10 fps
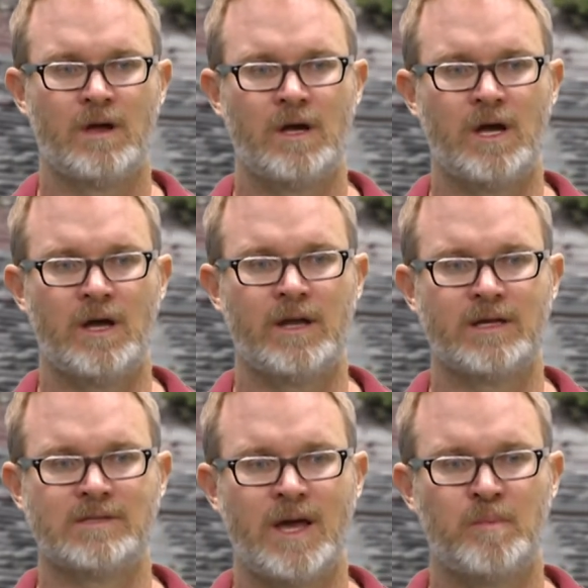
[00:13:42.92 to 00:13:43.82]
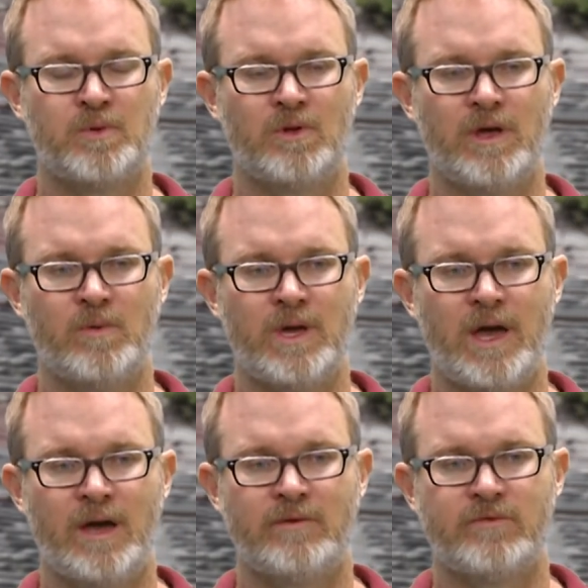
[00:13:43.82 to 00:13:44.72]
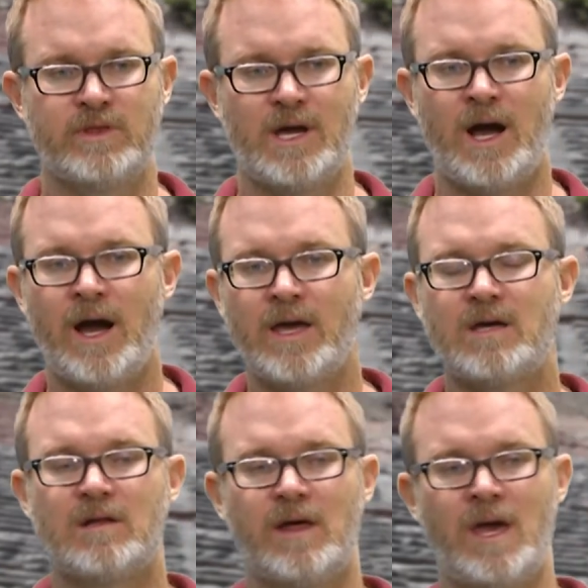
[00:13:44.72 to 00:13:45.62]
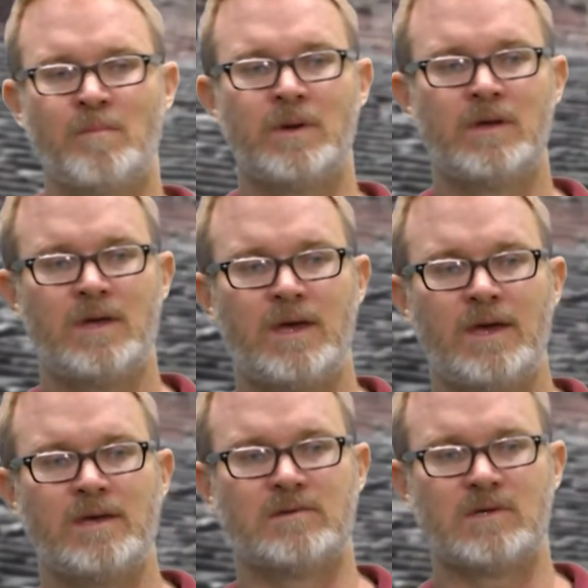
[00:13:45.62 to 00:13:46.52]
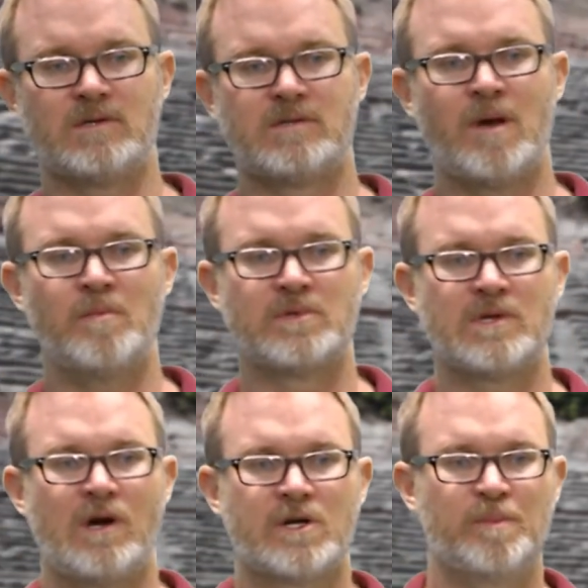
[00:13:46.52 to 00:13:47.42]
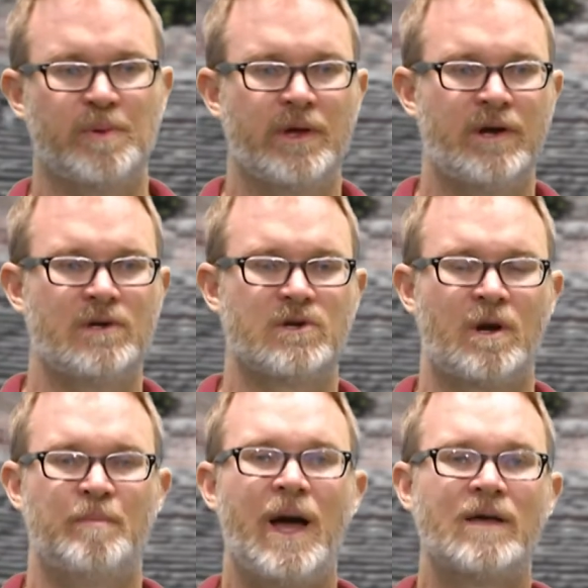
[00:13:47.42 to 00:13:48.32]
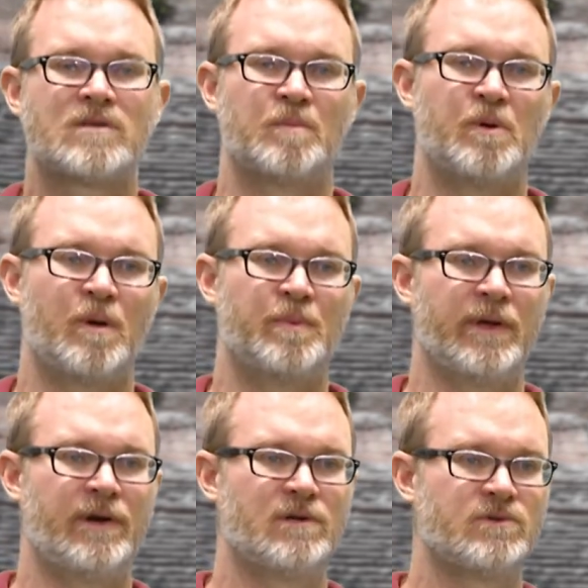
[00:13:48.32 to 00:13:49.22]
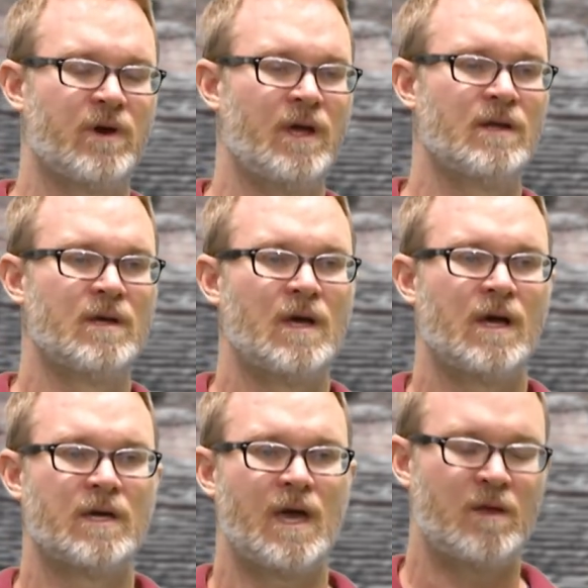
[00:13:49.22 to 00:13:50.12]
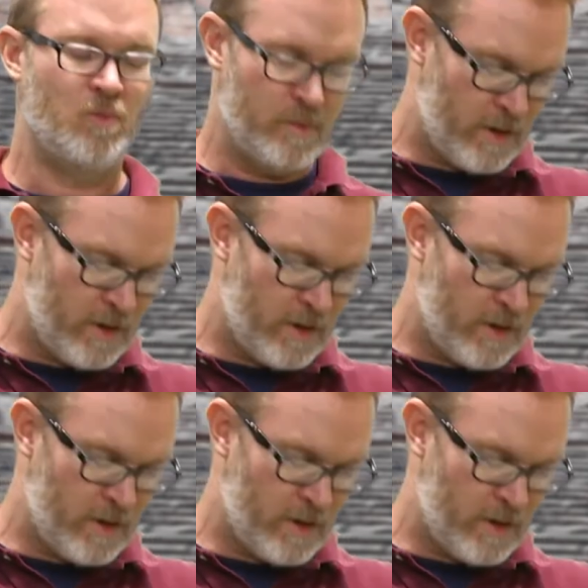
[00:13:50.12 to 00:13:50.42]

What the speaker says: An example that we had for the I claim is some soccer players are basketball players, right? Again, we